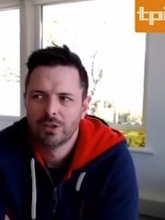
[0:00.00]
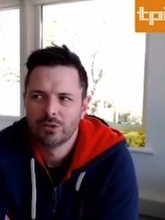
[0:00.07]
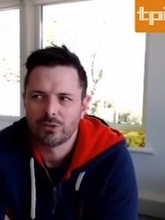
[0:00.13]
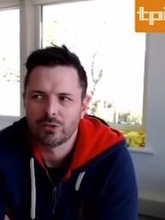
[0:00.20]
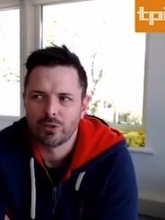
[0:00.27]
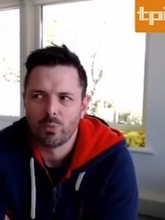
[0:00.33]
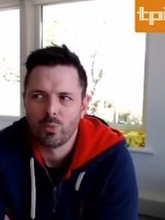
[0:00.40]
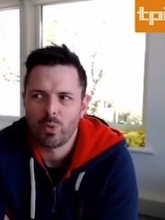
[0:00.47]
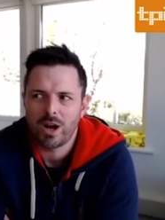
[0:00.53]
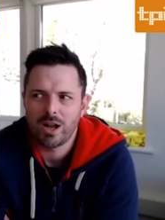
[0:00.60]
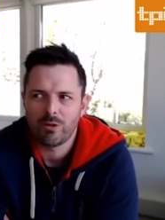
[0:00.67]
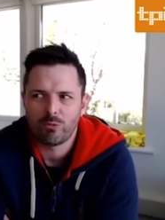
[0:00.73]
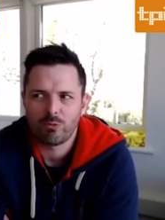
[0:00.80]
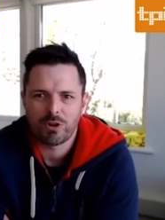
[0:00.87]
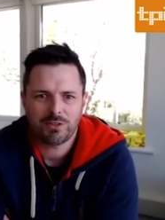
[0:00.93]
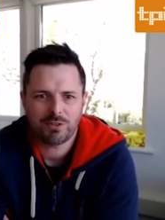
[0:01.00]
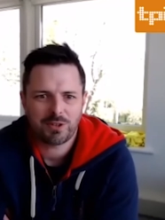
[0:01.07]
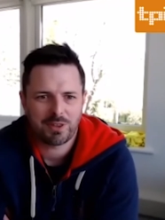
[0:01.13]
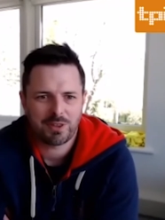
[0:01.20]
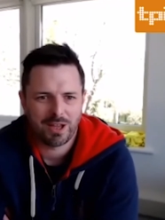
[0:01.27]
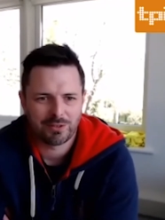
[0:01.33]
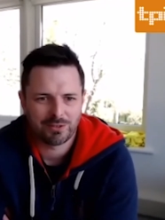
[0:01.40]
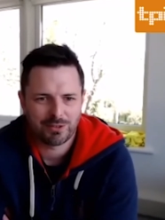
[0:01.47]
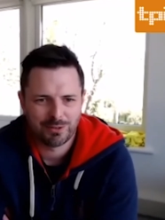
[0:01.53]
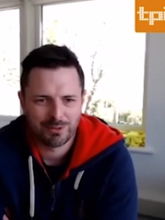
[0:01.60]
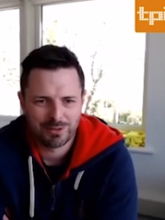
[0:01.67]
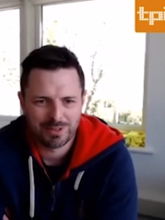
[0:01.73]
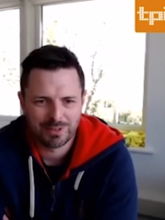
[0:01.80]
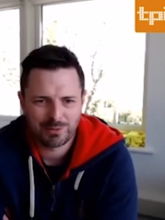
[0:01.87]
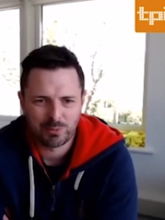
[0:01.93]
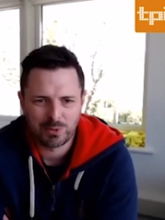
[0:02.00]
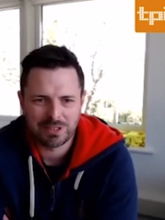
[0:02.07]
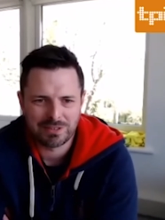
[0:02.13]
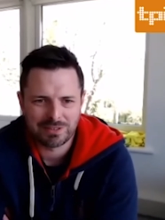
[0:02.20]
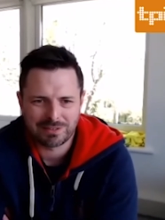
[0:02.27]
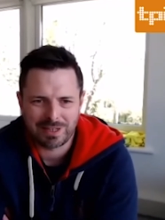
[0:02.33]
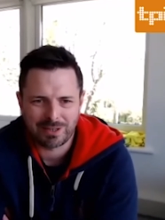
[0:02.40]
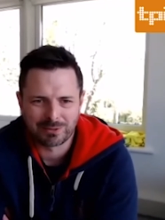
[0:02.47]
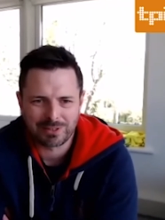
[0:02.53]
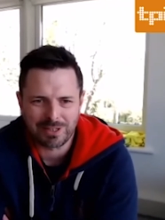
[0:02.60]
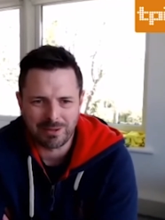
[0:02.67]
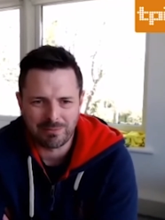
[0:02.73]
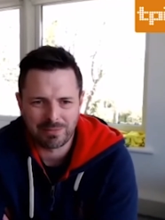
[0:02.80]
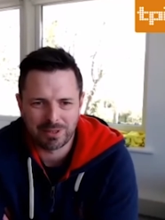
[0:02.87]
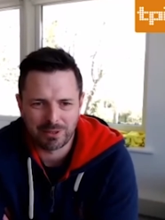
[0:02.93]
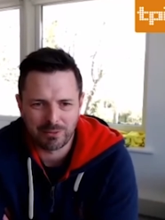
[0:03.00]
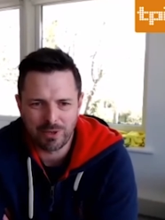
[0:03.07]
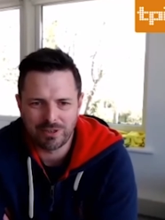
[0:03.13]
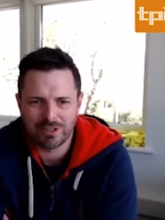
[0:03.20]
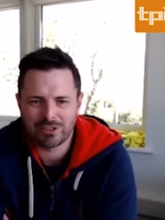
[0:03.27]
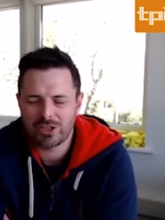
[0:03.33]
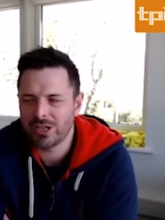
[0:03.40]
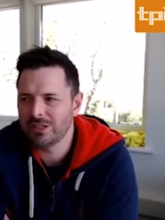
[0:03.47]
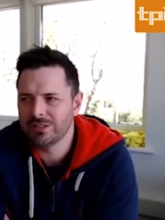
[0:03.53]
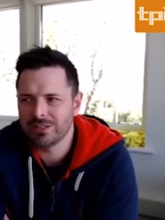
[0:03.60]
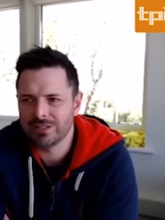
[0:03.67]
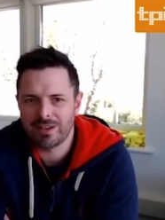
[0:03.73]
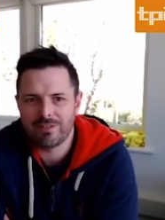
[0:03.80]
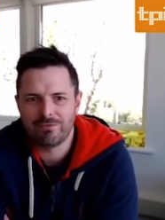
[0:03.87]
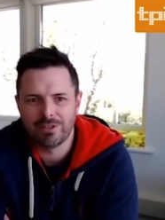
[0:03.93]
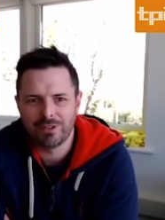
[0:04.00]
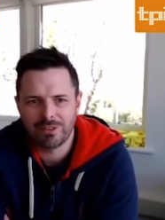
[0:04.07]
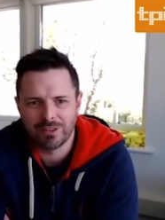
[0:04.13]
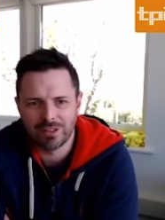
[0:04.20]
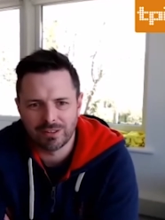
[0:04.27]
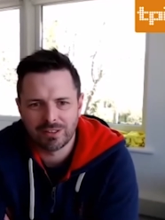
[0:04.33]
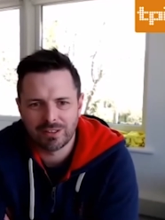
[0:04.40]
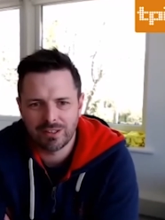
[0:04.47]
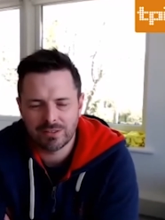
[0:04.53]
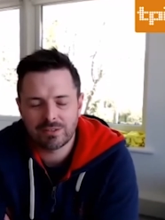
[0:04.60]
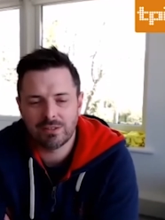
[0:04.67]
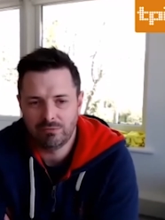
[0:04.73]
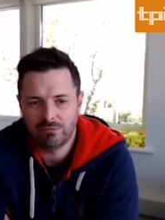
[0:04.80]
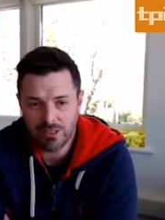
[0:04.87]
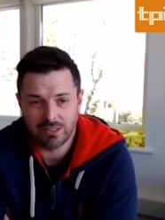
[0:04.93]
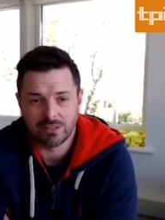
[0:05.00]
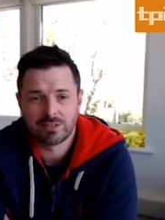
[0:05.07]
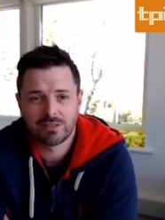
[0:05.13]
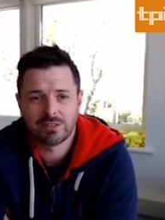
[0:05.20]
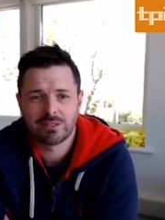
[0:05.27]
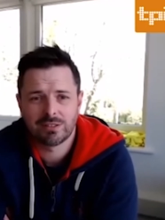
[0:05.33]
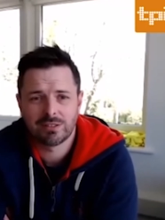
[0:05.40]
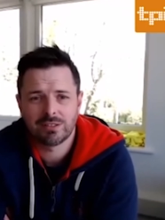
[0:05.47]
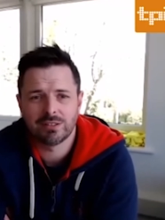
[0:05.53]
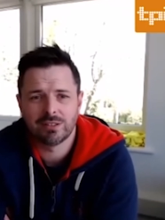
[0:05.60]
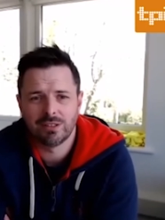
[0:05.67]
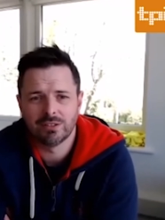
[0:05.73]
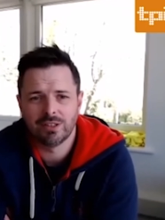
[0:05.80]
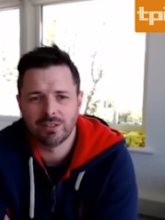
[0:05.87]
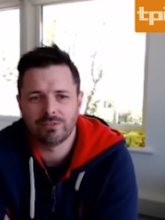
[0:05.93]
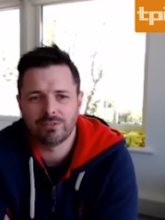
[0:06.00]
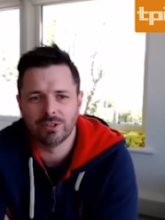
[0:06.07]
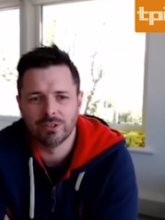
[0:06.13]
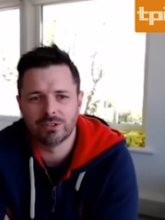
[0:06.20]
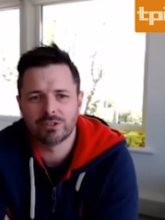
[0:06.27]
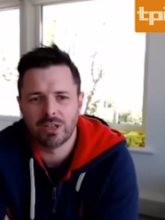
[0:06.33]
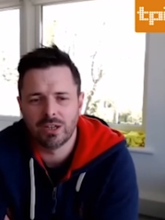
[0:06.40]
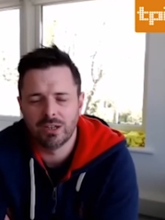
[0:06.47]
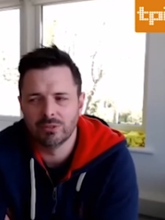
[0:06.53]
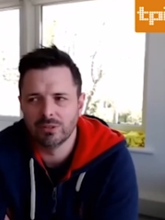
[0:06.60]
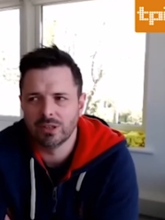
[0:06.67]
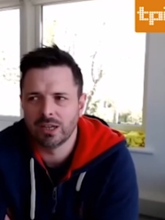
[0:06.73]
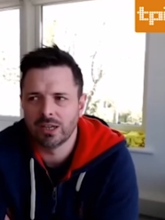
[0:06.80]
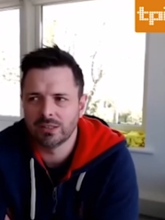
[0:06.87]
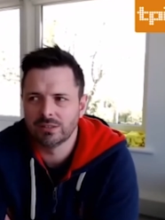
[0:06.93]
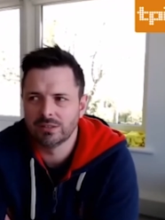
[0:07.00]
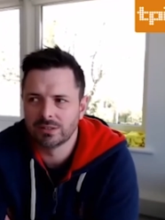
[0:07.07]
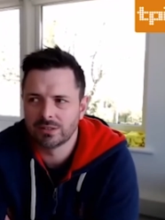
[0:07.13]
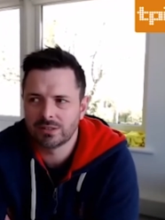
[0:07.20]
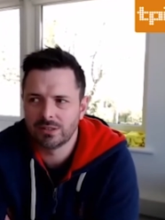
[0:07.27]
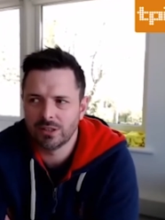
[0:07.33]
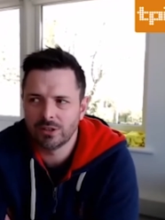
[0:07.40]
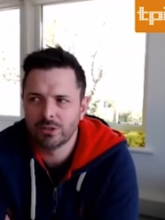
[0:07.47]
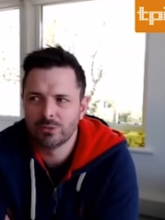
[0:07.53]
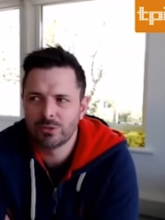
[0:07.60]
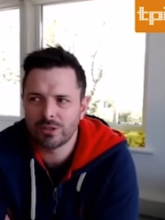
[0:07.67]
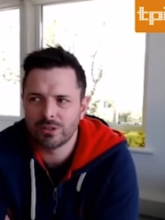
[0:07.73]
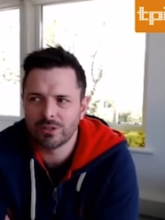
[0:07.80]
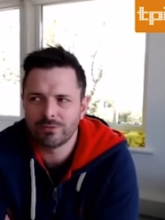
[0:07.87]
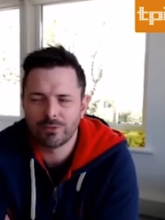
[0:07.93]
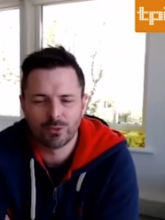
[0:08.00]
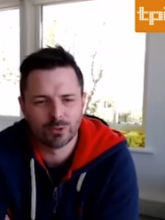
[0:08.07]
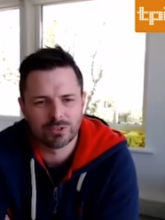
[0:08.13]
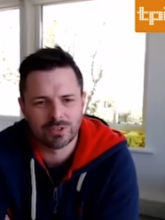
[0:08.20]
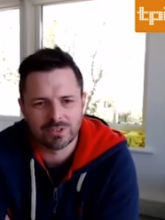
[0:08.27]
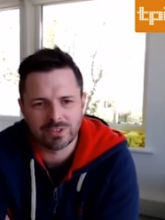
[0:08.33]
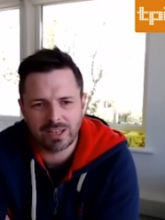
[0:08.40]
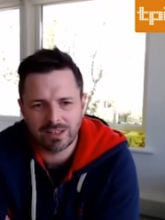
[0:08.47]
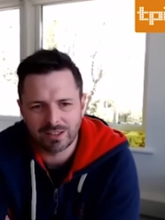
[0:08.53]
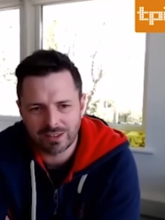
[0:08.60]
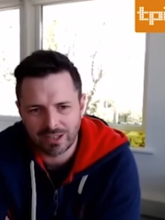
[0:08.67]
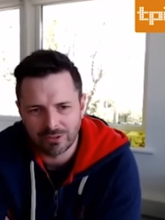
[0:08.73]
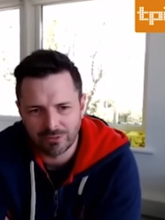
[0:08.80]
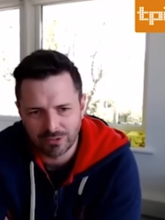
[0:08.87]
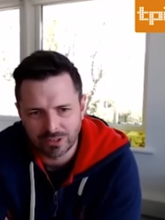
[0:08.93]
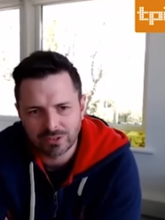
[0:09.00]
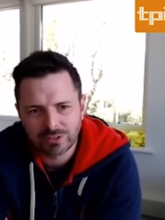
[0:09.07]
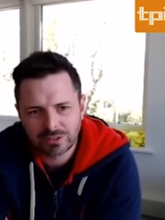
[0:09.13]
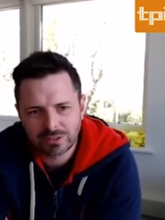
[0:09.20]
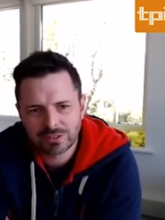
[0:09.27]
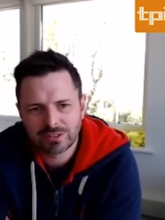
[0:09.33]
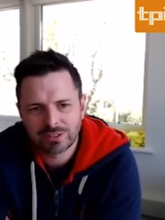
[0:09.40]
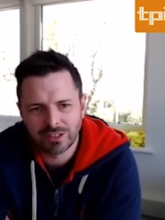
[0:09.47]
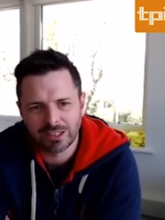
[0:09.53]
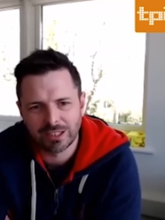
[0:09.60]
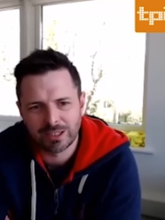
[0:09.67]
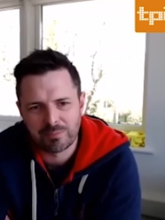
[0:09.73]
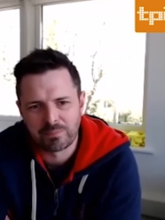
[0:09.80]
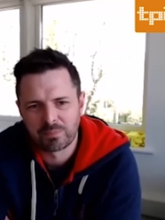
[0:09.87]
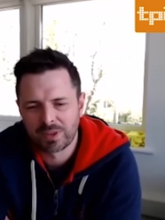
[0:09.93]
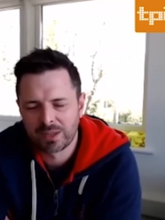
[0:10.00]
So why risk that to do this weird soundscape thing where it changes everything? It's a risk yeah. on that first show, and who can afford to take that risk? Um,